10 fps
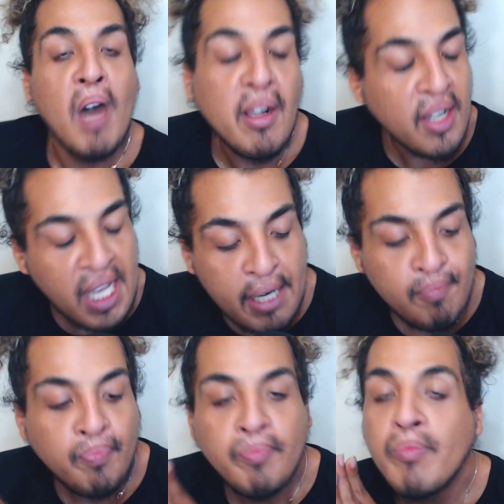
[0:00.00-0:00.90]
manga
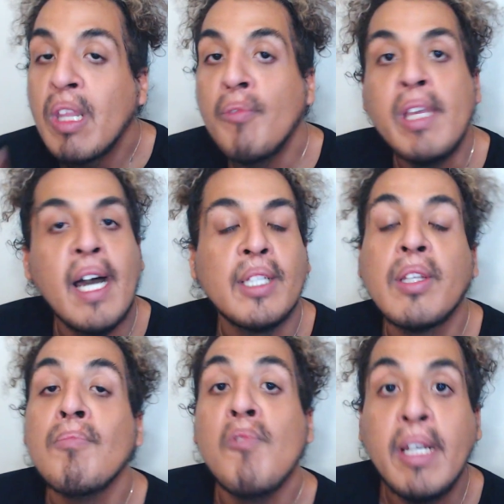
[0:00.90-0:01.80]
again, we got
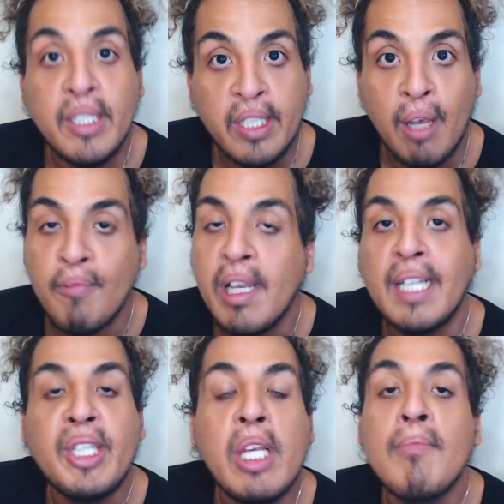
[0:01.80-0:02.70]
some great stuff. We
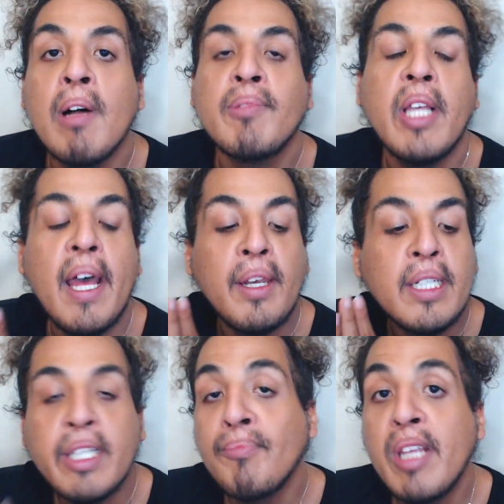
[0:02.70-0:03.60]
got team ups
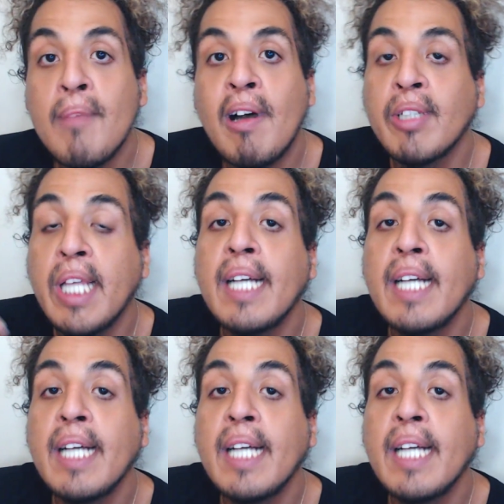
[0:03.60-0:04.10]
and something about